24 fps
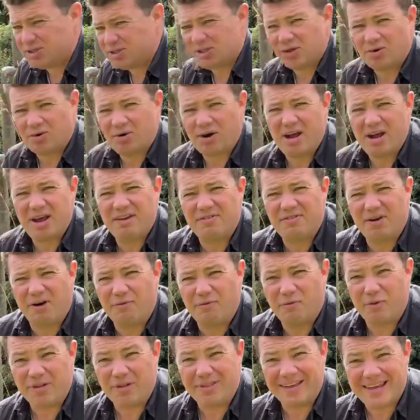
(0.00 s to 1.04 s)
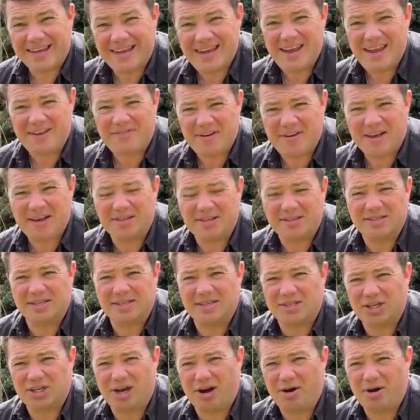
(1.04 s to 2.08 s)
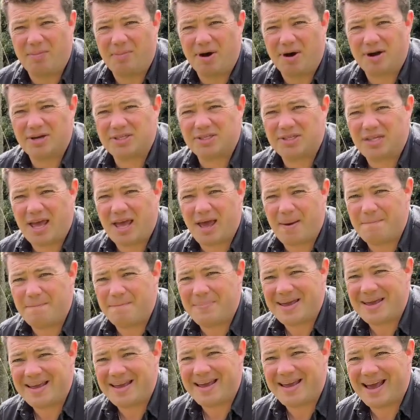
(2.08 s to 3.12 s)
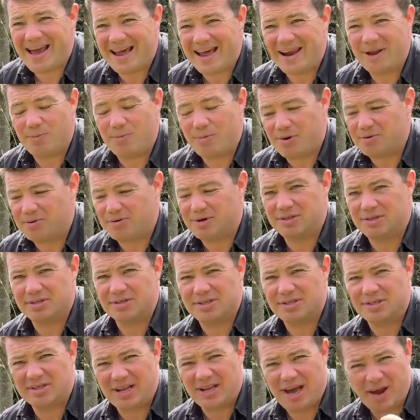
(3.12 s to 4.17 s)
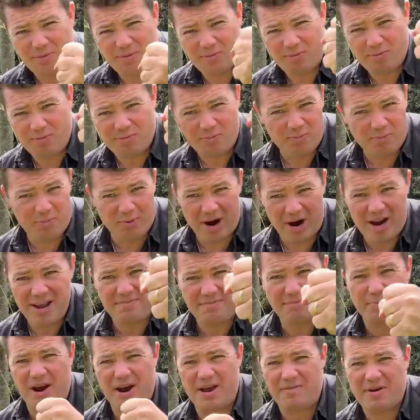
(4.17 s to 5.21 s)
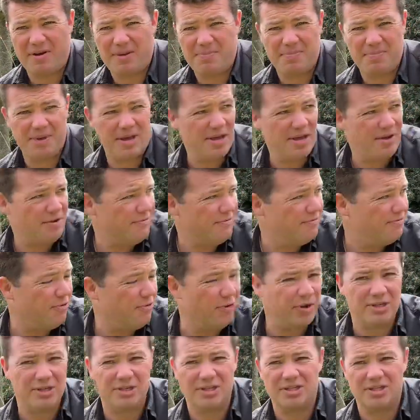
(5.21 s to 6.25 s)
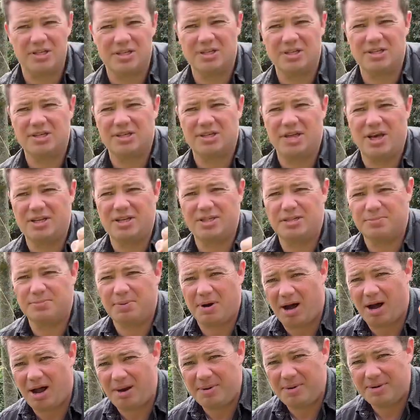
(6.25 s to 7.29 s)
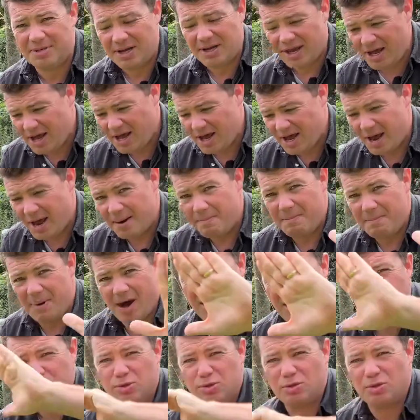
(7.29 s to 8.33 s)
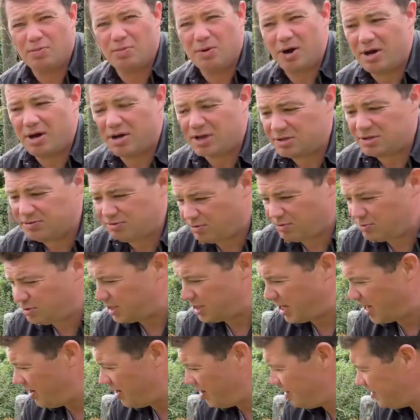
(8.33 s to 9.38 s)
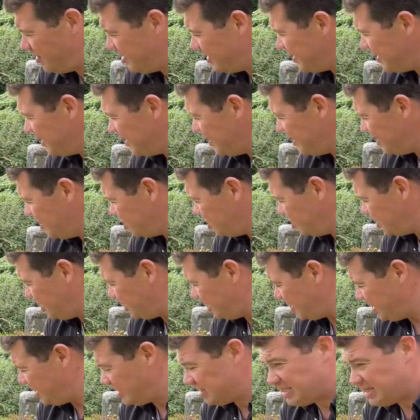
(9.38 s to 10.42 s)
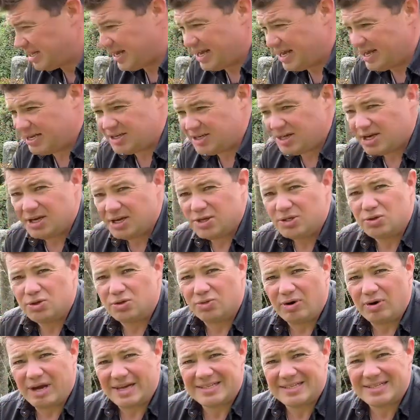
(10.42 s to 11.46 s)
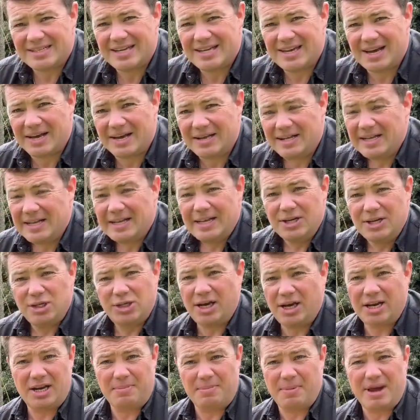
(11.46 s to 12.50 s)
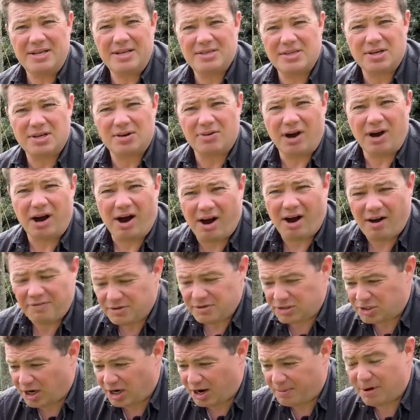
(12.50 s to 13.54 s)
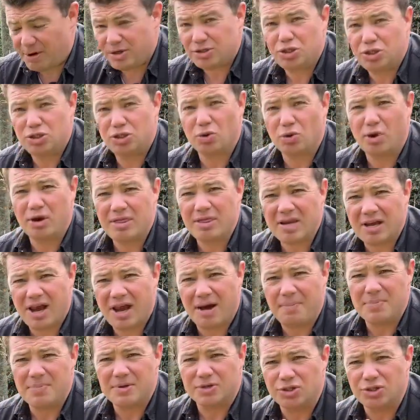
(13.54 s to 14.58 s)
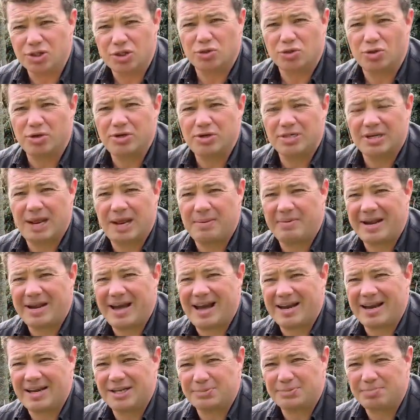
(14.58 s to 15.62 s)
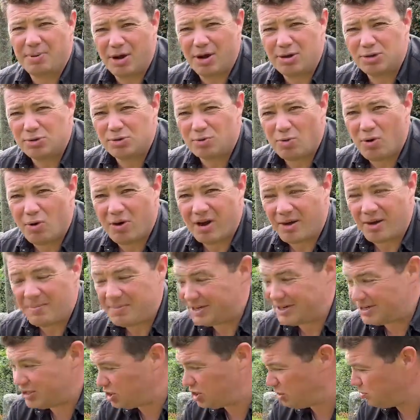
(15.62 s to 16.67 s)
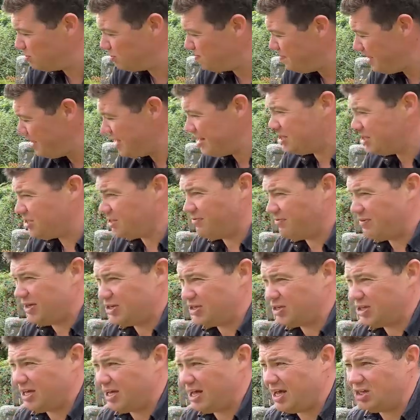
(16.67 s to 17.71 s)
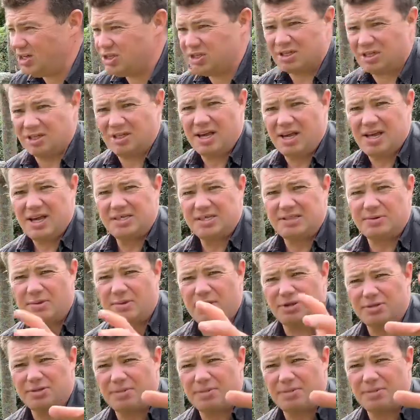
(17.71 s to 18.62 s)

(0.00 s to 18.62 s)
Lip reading: the grave of one of the key figures in the Jarrow March, the MP Ellen Wilkinson, that brave MP who voiced the concerns in Parliament and marched with the workers from Jarrow. She is laid to rest here. She had an amazing career after Jarrow March. She joined the government. She joined Clement Attlee's post-war government, and she was Minister of Education. Some of those